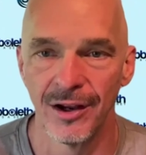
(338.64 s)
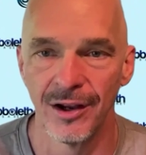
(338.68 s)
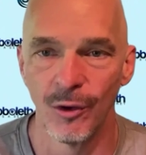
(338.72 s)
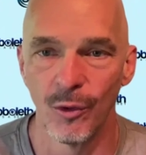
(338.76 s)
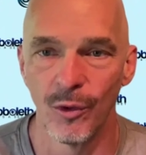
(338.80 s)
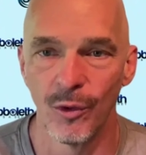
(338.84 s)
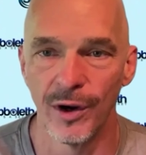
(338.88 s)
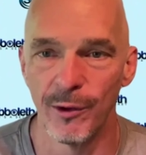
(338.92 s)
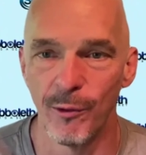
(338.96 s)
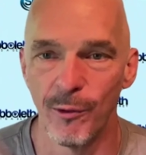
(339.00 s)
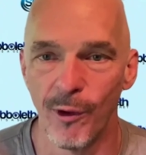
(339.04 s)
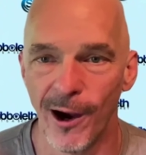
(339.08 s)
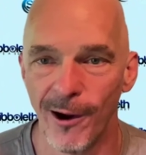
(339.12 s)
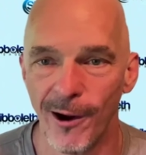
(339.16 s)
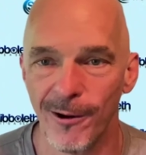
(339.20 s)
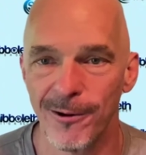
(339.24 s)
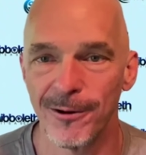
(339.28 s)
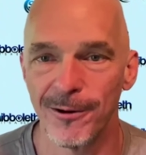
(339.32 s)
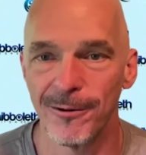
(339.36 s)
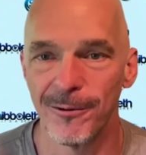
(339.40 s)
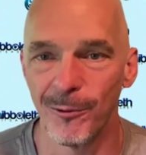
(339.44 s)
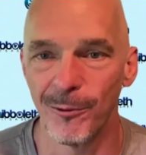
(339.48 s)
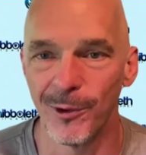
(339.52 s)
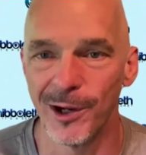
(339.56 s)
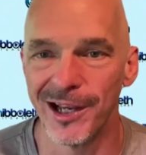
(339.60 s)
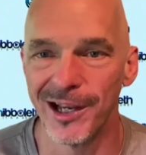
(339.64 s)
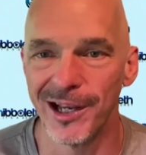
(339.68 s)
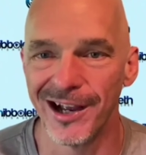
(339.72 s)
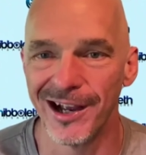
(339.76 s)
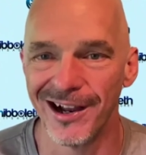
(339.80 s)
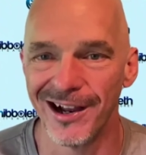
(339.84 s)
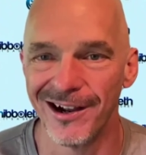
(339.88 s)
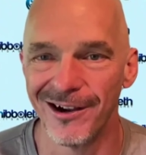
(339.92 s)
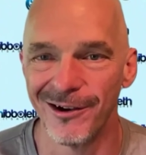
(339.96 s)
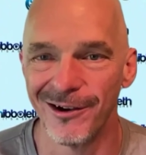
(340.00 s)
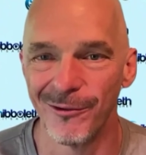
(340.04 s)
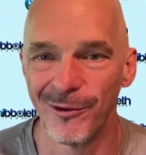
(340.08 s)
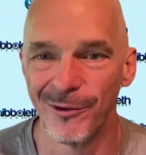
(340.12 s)
we welcome we
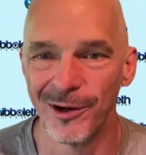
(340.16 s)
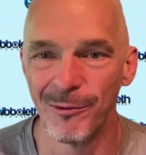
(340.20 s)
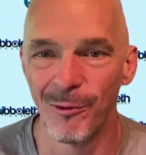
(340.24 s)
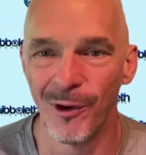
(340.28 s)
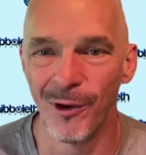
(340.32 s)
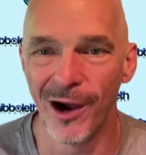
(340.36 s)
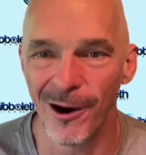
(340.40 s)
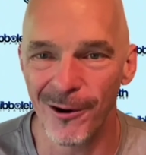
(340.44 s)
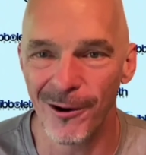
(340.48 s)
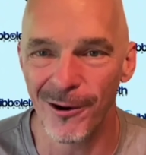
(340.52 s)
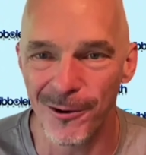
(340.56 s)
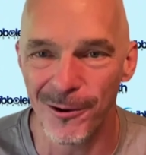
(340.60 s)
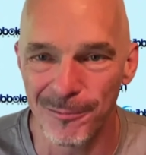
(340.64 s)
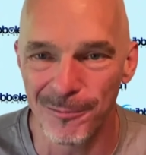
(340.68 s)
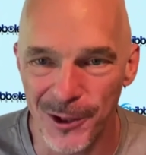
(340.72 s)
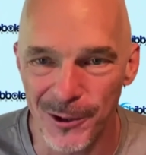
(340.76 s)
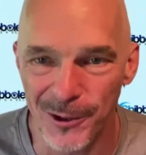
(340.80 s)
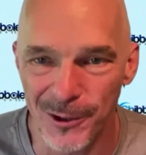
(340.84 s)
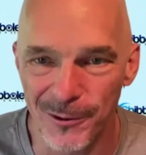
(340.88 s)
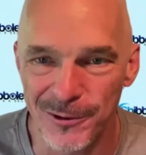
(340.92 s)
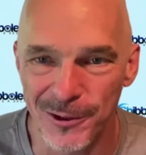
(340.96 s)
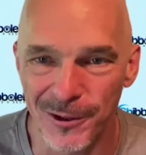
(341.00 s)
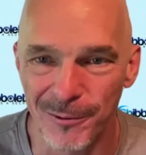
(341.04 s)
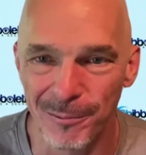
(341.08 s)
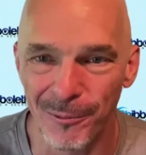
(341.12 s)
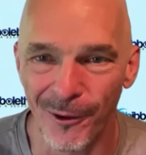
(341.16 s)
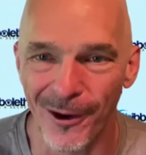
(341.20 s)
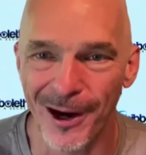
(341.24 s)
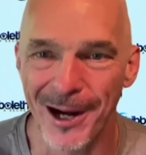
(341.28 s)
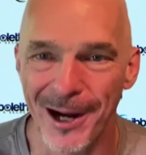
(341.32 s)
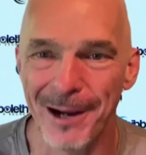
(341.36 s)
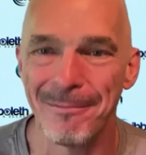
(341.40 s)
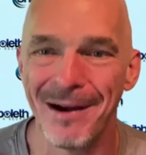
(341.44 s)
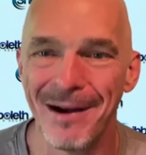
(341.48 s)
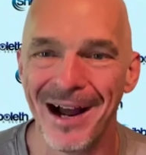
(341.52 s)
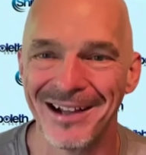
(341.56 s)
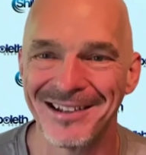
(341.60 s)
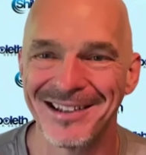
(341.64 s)
uh, we welcome you to pray
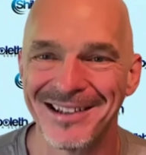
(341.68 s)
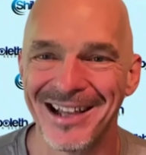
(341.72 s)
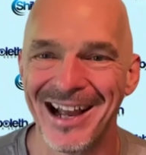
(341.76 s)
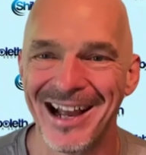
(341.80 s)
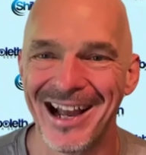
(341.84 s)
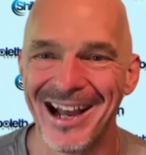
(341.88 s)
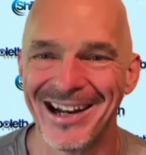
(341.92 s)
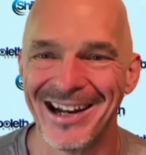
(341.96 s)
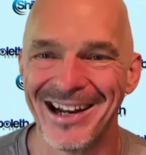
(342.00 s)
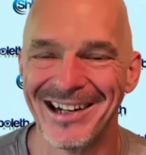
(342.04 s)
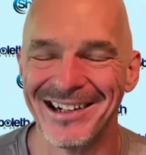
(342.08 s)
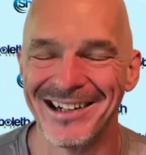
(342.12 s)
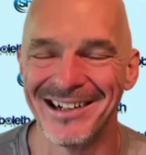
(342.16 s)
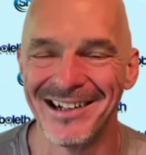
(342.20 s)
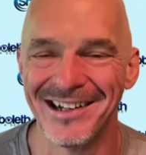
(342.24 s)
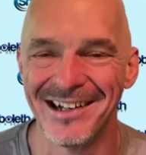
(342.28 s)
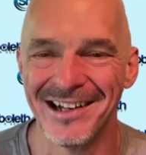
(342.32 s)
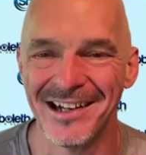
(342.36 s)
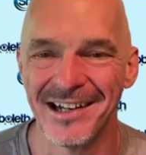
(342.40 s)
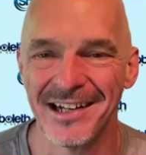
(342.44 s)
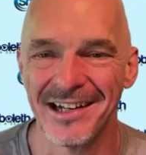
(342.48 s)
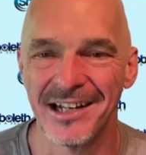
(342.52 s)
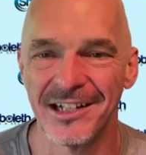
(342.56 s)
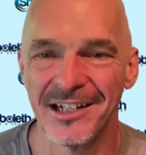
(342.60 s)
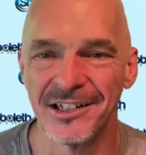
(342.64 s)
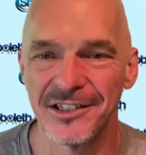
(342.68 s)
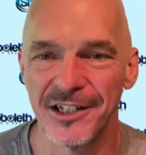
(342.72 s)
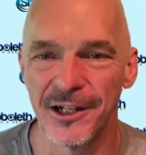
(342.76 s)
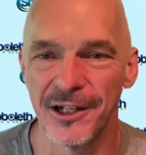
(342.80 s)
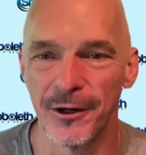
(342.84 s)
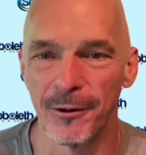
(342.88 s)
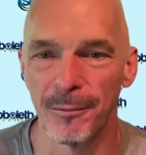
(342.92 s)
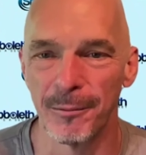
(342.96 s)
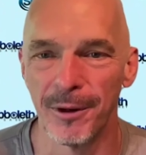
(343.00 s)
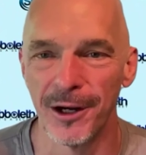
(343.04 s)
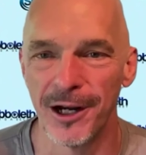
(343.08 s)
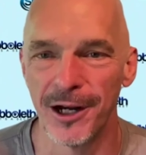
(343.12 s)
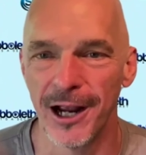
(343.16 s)
about that and
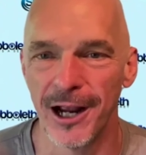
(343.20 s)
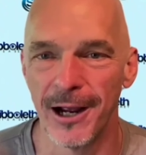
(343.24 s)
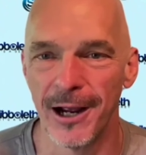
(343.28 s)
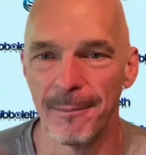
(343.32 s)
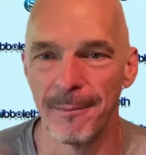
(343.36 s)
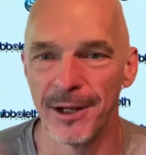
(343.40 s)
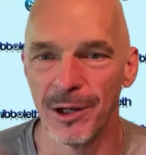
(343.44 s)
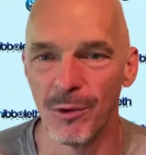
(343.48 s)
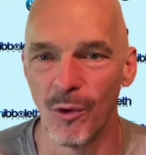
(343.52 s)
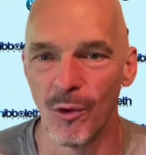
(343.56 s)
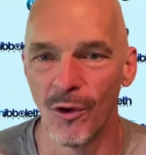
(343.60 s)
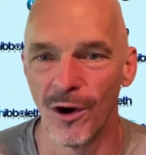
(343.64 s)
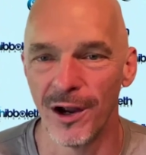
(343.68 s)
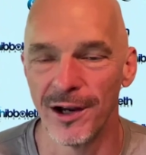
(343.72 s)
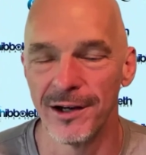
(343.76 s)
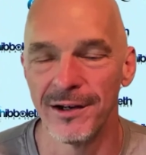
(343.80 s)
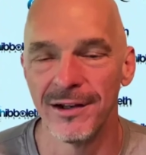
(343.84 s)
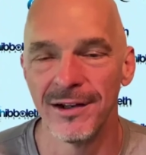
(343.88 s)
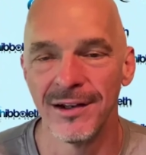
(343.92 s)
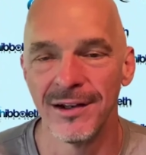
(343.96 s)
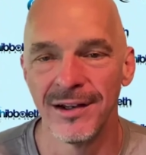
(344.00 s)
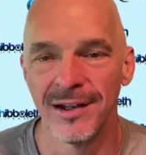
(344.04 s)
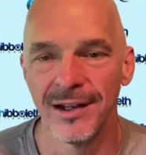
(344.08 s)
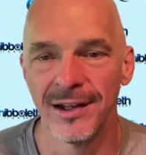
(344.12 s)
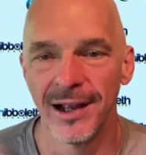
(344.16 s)
consider becoming one.